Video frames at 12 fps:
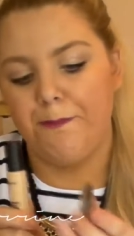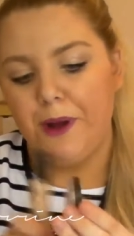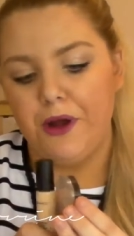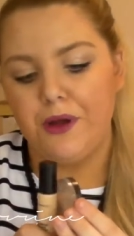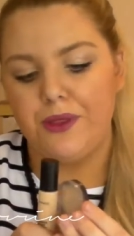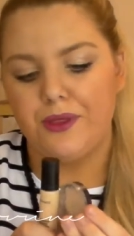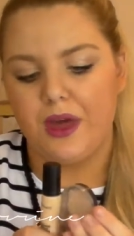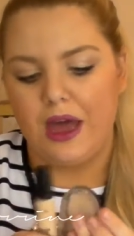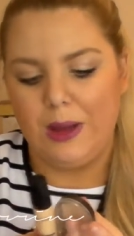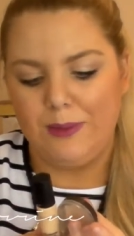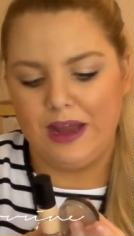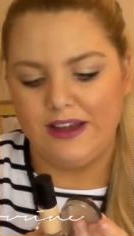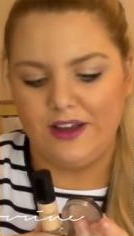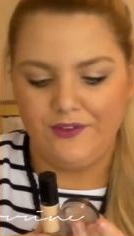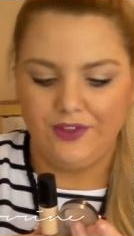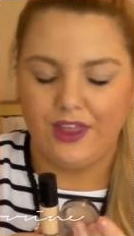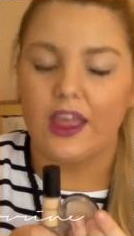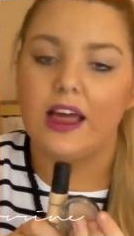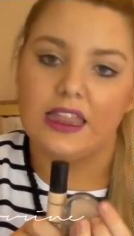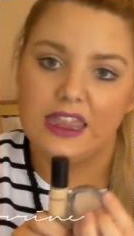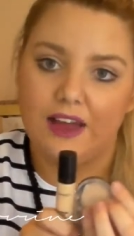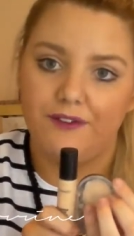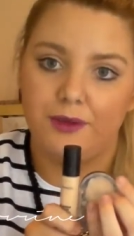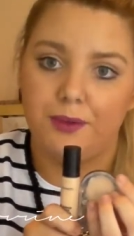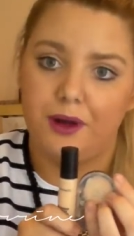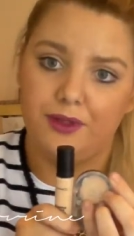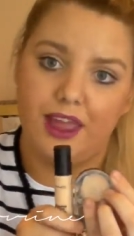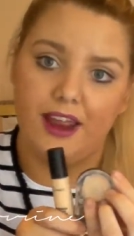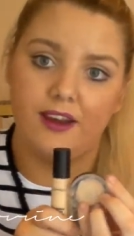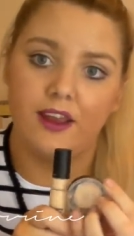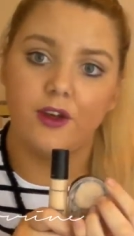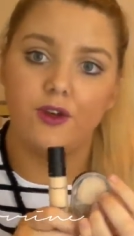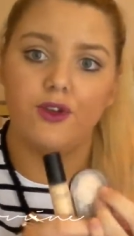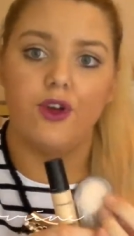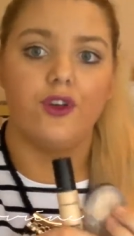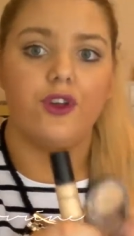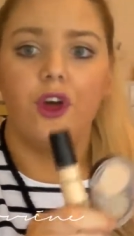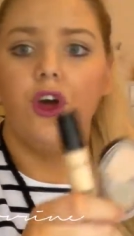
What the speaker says: both. I definitely love the both and could not